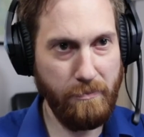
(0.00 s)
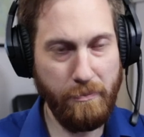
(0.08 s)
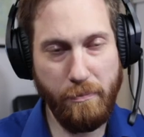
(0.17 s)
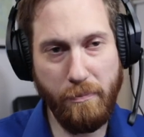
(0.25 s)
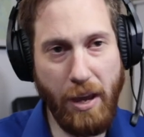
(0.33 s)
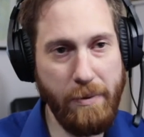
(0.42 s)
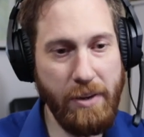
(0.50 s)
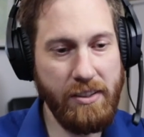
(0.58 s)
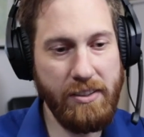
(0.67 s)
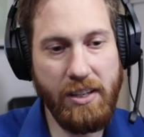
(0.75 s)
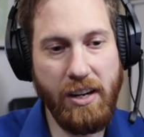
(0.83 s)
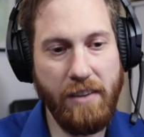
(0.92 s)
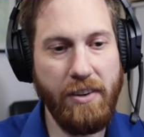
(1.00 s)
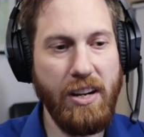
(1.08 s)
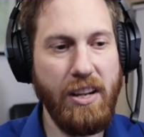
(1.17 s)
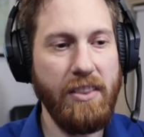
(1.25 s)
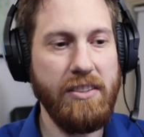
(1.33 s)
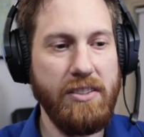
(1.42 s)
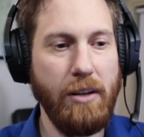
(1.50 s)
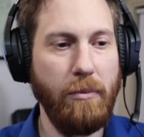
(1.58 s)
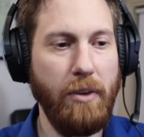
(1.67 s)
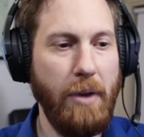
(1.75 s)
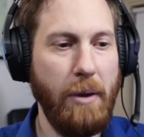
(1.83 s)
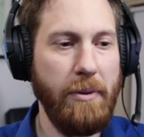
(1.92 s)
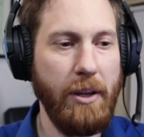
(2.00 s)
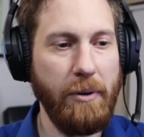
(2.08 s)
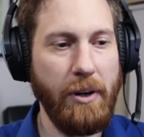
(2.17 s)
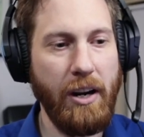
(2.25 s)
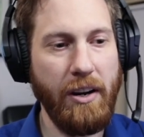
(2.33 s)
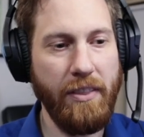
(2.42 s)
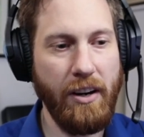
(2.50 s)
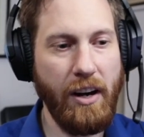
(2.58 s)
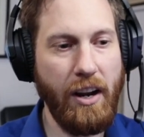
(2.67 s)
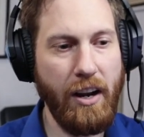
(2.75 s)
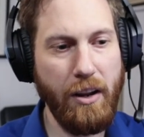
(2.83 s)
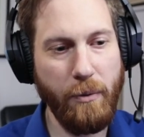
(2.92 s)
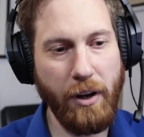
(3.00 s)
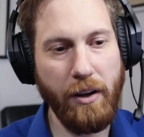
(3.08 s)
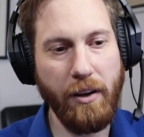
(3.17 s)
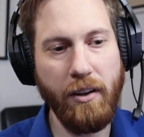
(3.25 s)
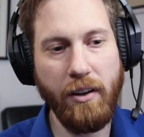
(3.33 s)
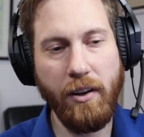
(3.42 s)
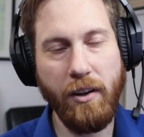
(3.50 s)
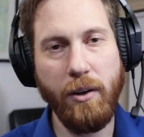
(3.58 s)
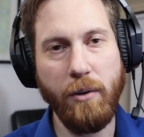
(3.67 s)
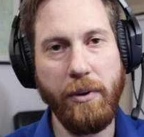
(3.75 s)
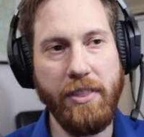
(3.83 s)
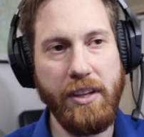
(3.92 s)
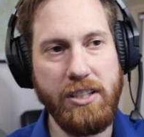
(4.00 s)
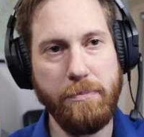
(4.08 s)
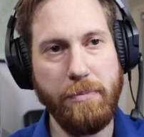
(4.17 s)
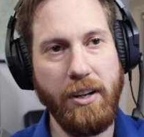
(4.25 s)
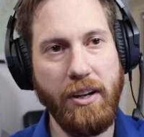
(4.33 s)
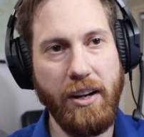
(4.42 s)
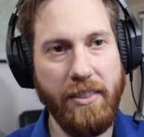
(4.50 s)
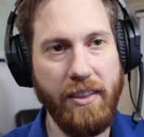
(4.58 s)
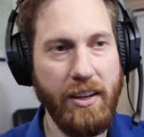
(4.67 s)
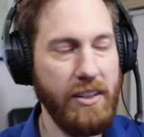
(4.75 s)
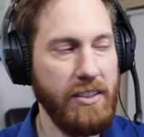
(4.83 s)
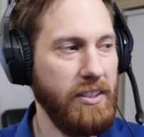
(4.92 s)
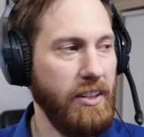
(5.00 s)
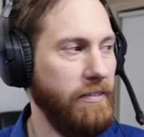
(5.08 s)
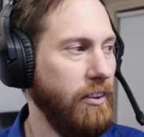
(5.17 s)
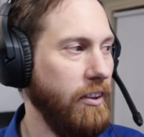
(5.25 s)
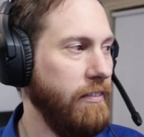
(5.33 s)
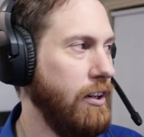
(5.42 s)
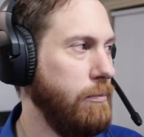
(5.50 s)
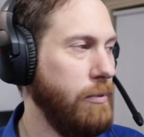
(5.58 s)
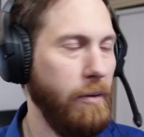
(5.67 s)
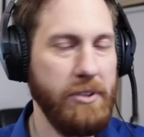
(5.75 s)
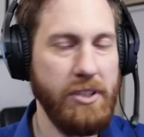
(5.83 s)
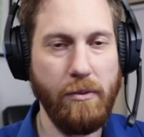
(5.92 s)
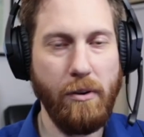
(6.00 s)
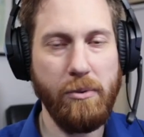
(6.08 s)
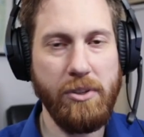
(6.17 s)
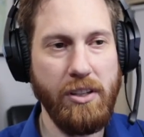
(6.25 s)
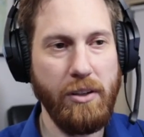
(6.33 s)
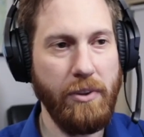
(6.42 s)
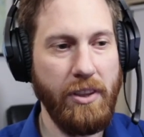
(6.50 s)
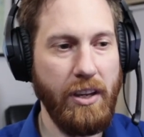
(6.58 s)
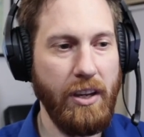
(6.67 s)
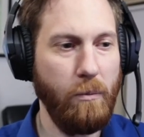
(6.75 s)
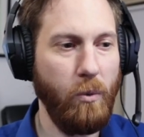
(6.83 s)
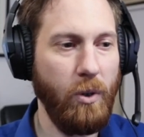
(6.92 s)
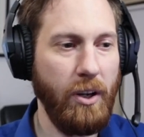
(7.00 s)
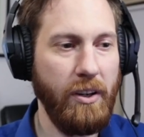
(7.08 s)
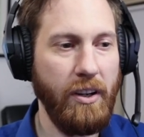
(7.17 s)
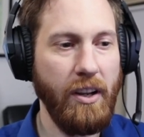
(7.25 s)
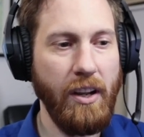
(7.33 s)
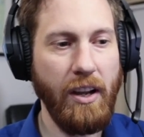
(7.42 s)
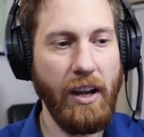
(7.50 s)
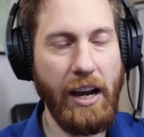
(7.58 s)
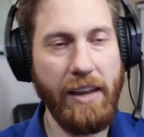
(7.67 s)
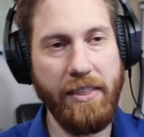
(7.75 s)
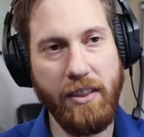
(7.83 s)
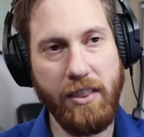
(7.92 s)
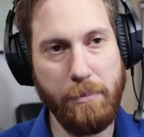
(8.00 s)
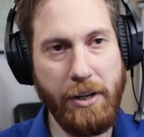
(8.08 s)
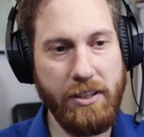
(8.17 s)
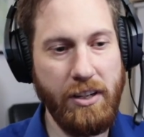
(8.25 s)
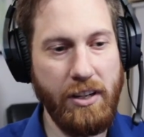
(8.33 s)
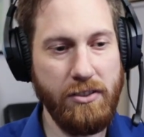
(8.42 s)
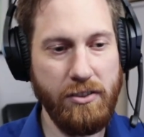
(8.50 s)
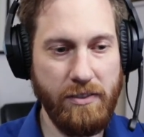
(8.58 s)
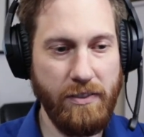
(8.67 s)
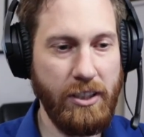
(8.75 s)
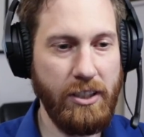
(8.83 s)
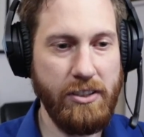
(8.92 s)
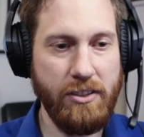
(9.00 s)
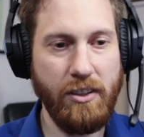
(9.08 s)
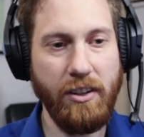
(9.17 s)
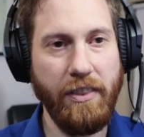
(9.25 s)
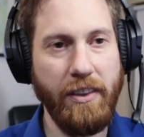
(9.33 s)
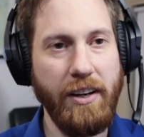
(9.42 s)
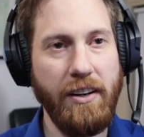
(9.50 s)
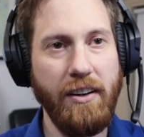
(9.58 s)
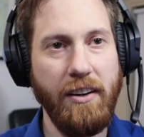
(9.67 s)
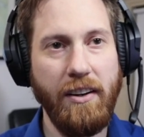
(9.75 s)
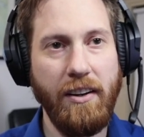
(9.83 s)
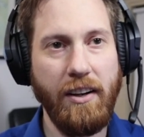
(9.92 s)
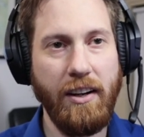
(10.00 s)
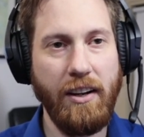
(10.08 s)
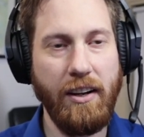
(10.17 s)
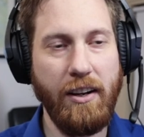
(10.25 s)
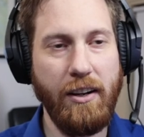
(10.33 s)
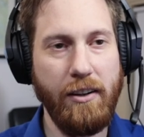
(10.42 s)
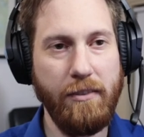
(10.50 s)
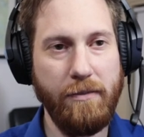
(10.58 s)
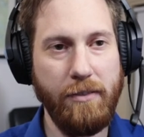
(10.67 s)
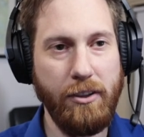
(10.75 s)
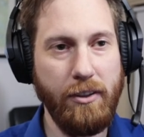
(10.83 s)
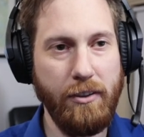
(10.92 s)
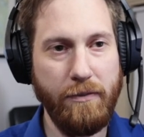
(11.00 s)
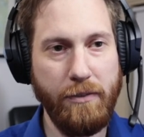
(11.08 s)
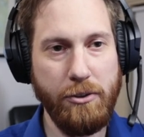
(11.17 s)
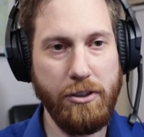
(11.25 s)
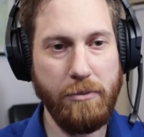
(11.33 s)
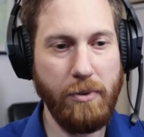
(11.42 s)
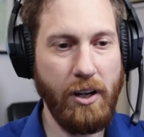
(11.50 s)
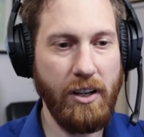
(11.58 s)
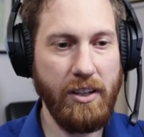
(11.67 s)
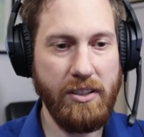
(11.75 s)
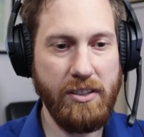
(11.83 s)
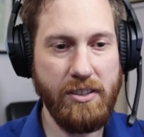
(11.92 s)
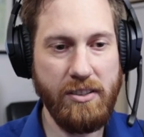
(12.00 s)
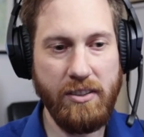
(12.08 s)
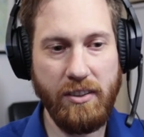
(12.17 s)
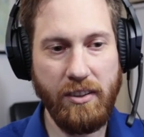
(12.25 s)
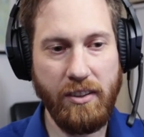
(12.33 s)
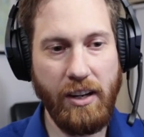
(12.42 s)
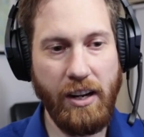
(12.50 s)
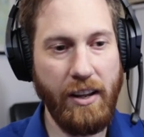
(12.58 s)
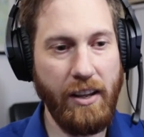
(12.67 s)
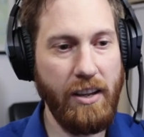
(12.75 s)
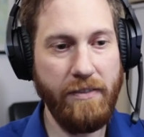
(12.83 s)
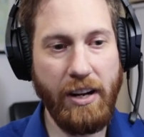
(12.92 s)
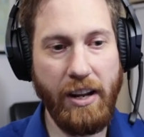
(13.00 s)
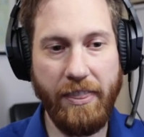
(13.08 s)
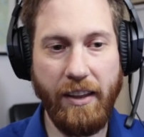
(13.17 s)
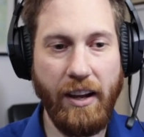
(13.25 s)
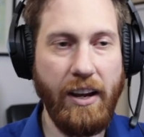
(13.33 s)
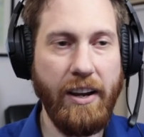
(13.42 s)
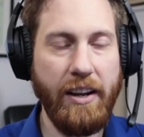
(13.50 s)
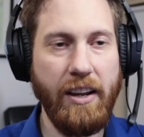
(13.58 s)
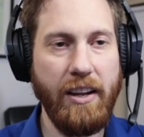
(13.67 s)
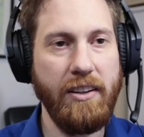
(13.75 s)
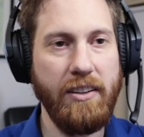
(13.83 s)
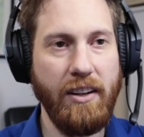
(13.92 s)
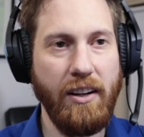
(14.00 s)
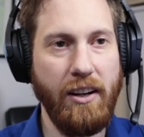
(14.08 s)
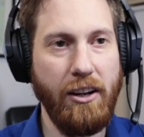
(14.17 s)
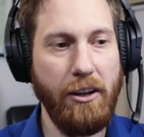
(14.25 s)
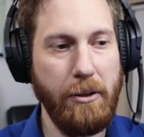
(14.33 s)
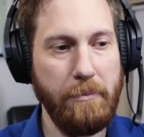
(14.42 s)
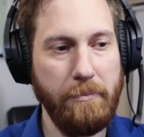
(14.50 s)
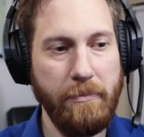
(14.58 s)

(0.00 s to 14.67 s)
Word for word: maybe it didn't even need the stumbling. Maybe they were headed there anyway with this, but I think it's definitely very promising what we're seeing with the M1. I think the potential is very strong there uh, for future products, at, even at the high end. Um,